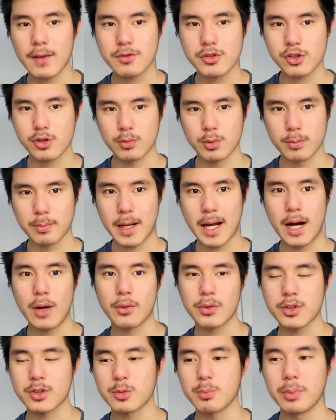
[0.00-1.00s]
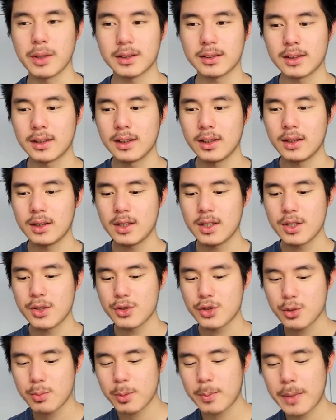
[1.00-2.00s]
superpowers, but
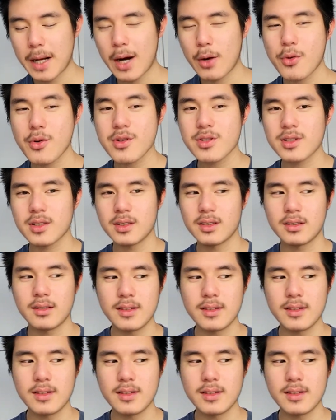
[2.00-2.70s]
superpowers